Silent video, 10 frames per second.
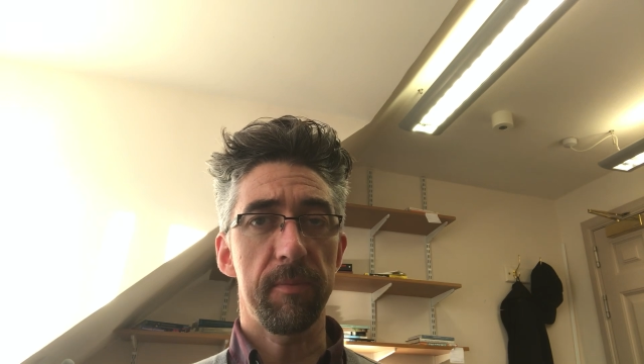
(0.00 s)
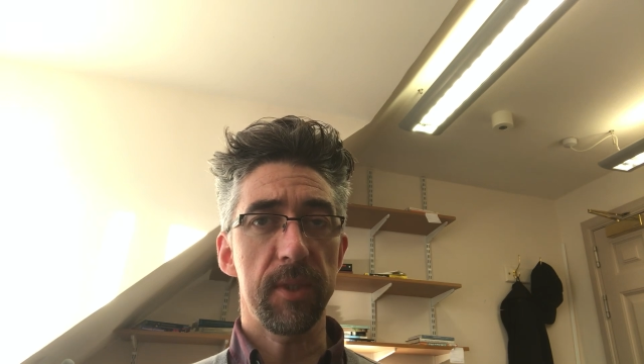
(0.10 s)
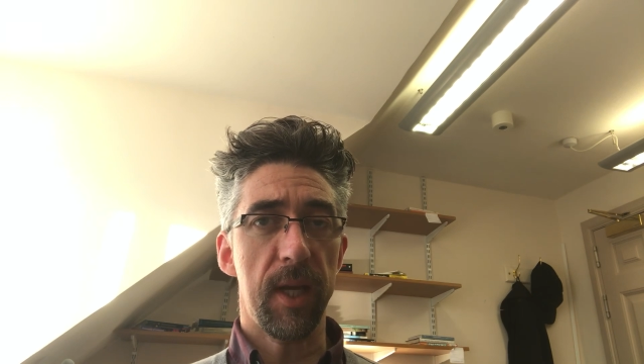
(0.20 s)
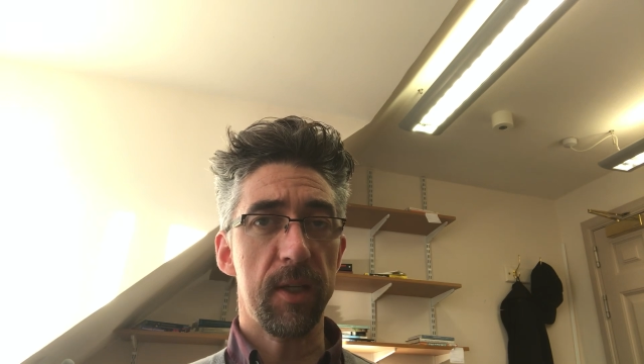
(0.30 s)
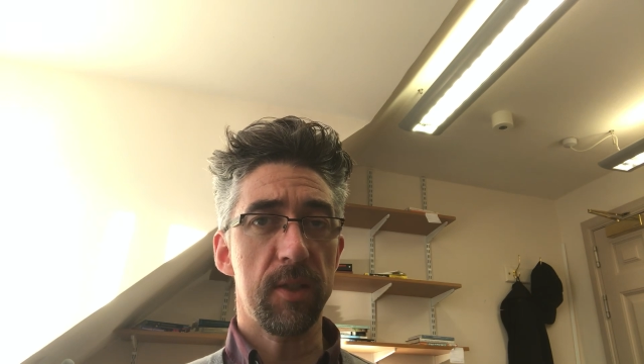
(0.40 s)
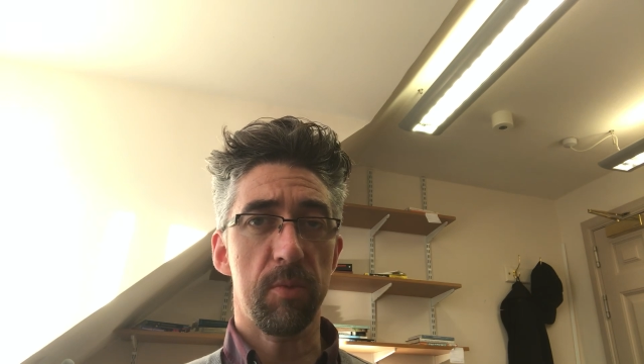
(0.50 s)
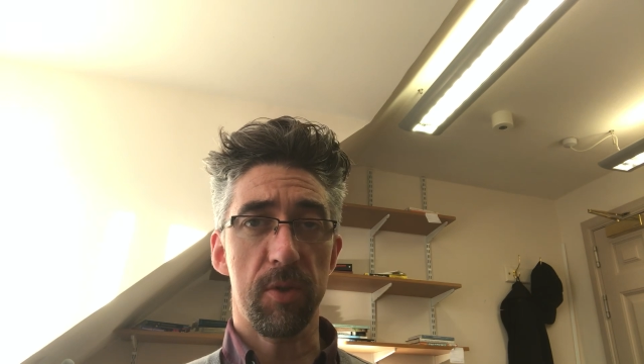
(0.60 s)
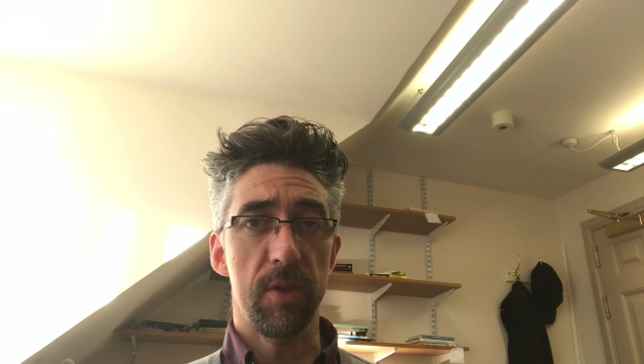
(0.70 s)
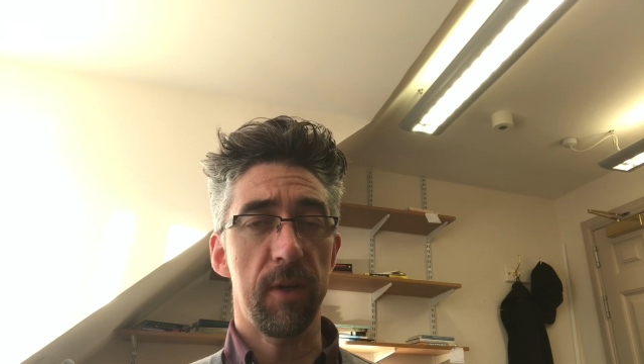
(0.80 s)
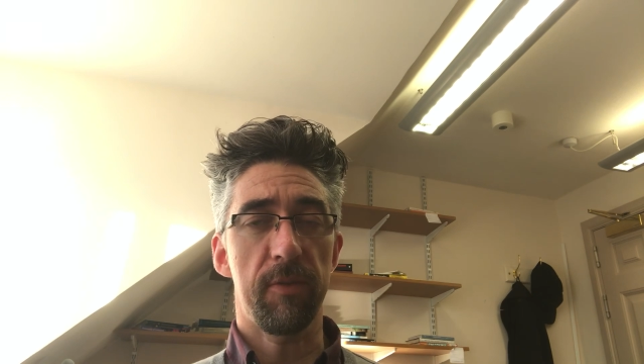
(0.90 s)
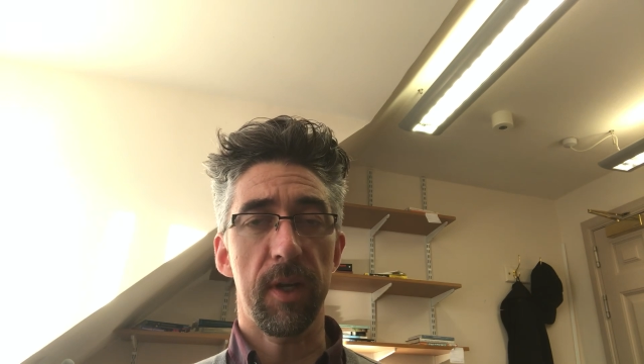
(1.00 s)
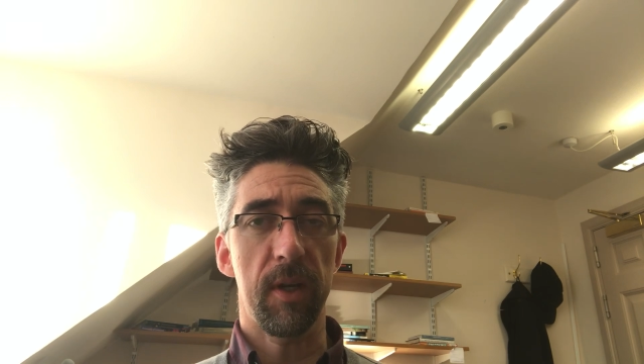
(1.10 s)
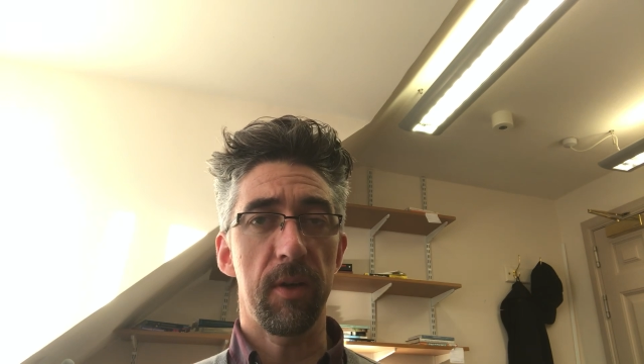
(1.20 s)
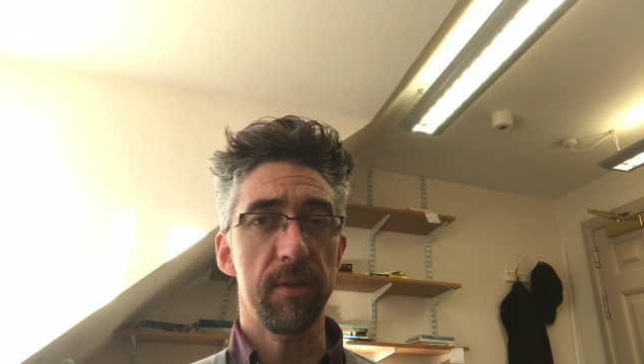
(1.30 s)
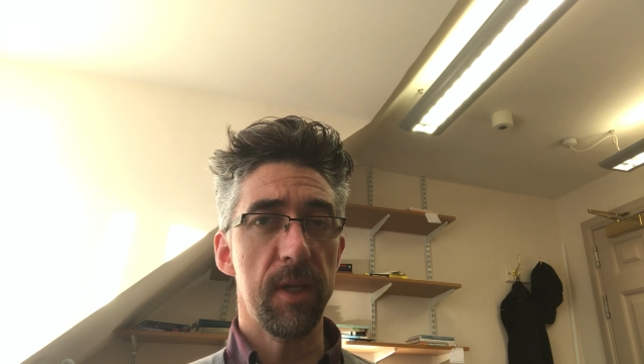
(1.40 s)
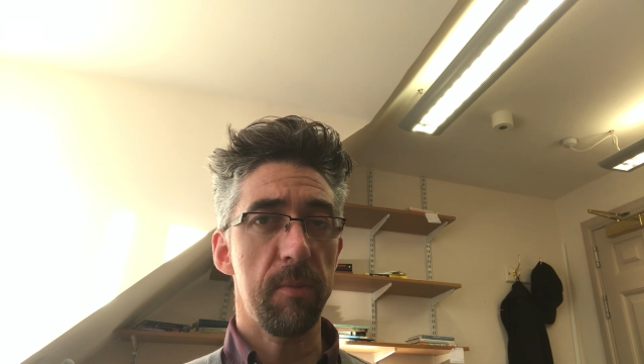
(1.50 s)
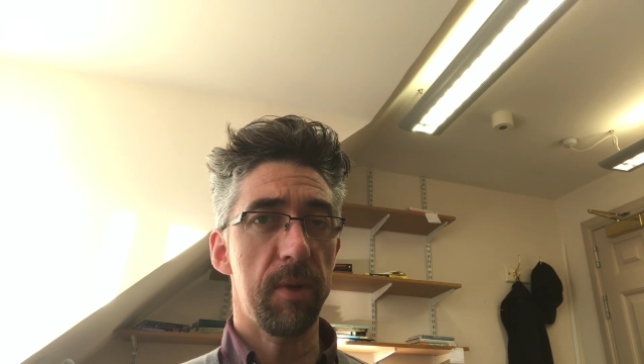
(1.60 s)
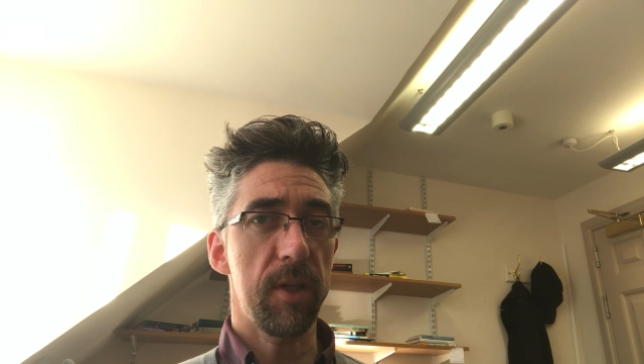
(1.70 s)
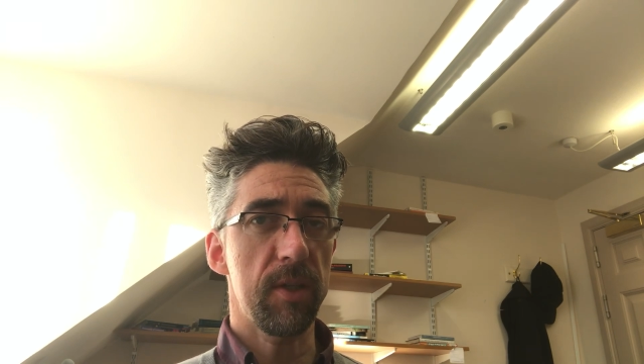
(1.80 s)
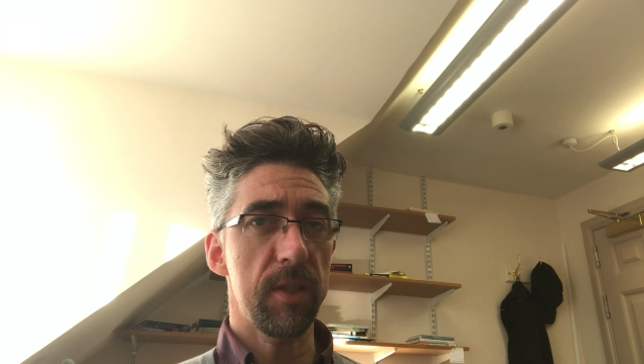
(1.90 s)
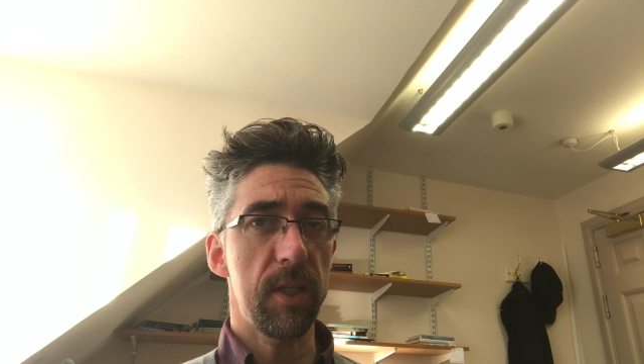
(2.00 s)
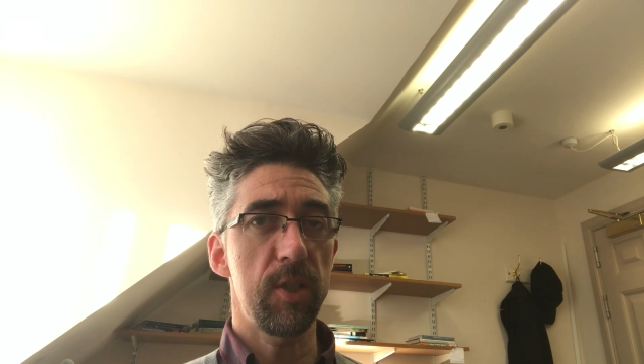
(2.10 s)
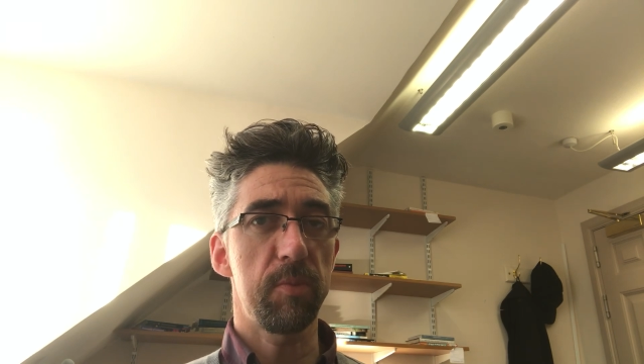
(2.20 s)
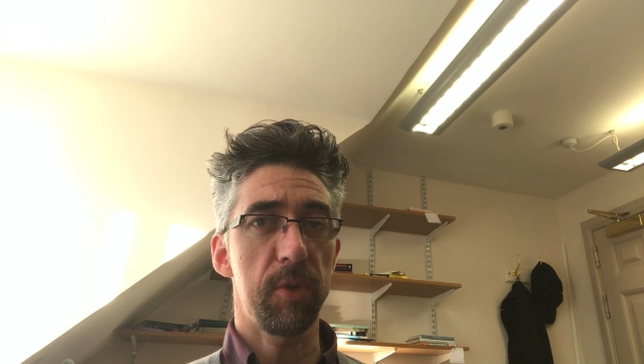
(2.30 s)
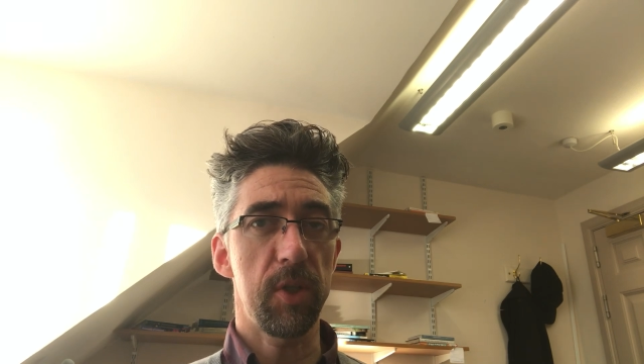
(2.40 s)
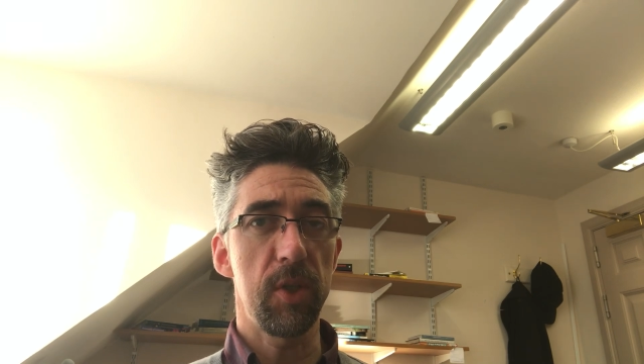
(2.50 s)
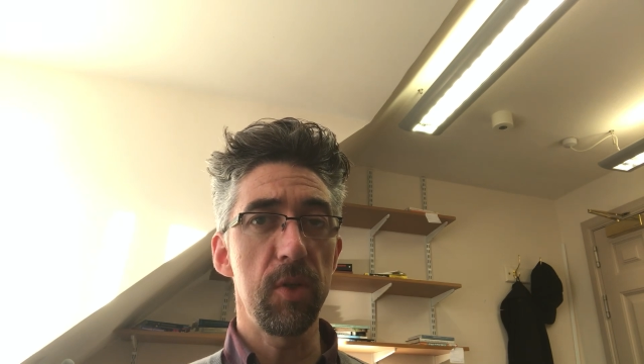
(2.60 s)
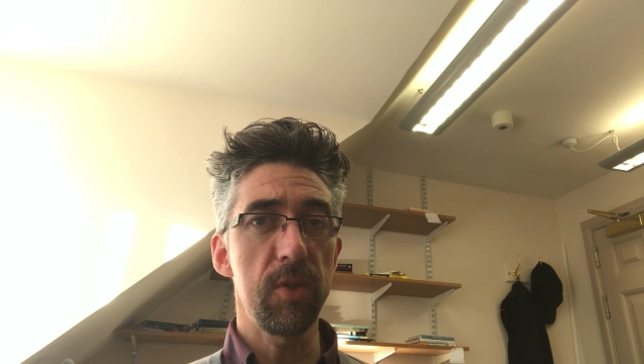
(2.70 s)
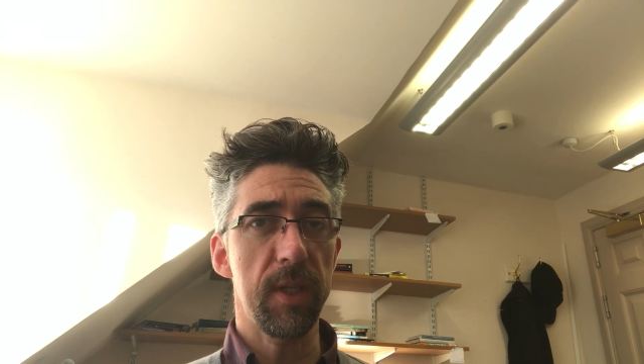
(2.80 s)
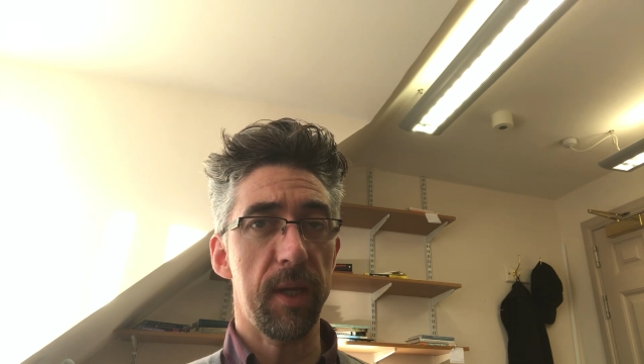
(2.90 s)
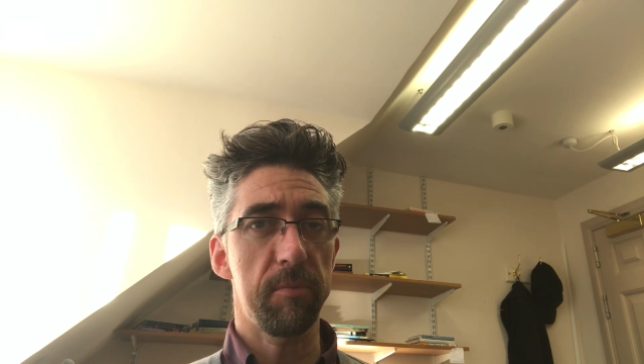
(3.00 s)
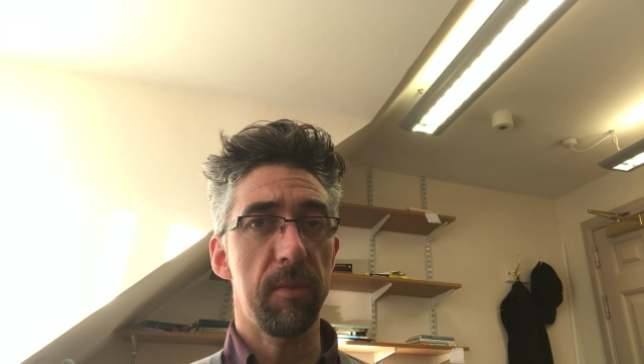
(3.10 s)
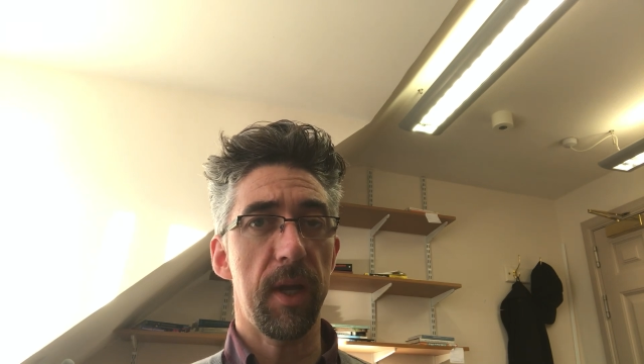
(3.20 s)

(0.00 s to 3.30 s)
texts, which are not very long, 10 pages each, but use that